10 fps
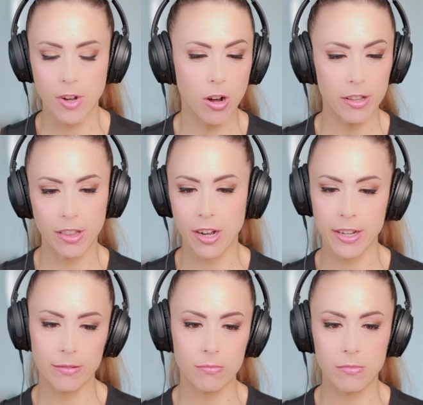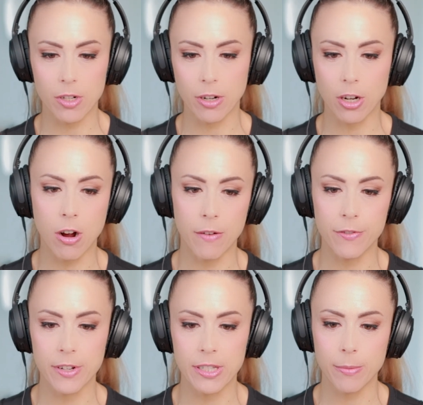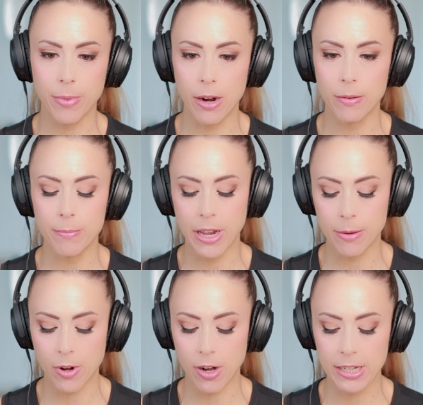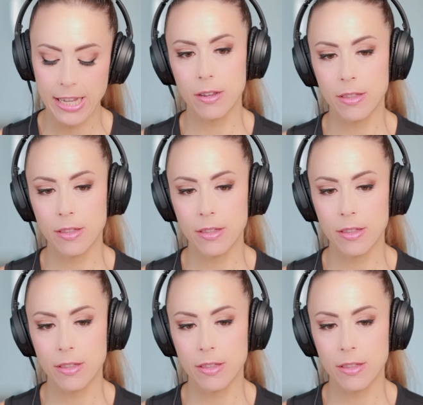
online sort of conference about menopause.